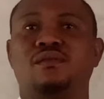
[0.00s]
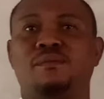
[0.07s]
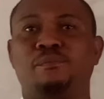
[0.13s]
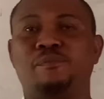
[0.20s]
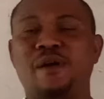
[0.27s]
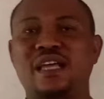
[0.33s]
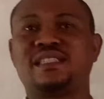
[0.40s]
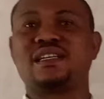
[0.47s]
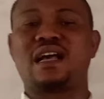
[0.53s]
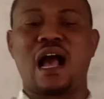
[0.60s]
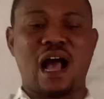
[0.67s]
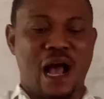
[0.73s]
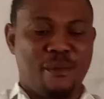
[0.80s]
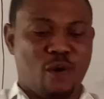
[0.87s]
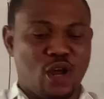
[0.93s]
practical.
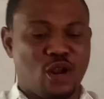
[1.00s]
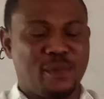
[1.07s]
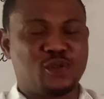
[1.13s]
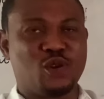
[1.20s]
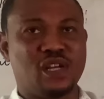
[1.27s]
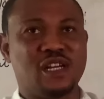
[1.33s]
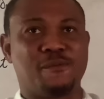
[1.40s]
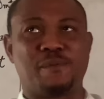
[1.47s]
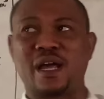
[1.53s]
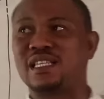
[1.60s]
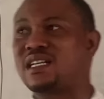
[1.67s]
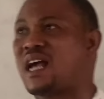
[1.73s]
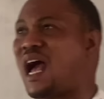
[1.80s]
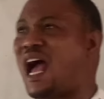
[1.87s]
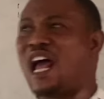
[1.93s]
I'm going to do the
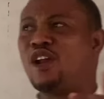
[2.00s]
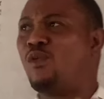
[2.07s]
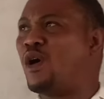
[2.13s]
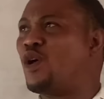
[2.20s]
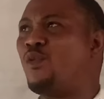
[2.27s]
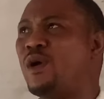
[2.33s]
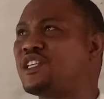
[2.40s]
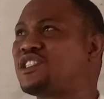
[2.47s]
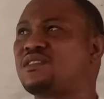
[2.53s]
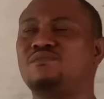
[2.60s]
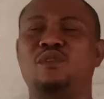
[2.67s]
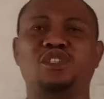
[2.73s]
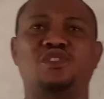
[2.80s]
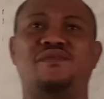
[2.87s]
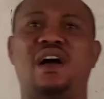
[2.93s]
practical. I don't want to waste
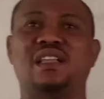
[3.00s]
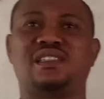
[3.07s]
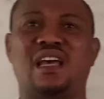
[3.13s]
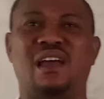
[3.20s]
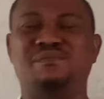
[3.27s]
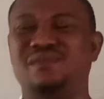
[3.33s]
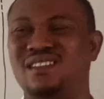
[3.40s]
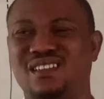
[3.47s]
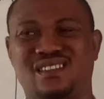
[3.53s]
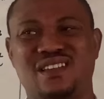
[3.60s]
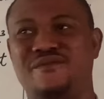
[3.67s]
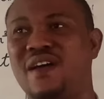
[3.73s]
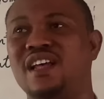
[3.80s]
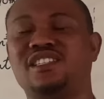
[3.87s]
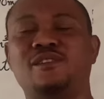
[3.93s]
much of our time. It's a
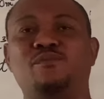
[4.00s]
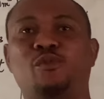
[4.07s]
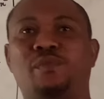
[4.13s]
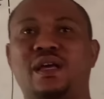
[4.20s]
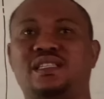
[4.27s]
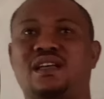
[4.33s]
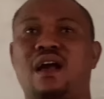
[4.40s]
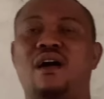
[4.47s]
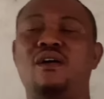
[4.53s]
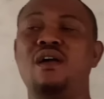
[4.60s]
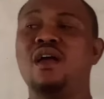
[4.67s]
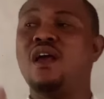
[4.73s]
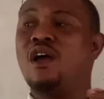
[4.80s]
very simple practical.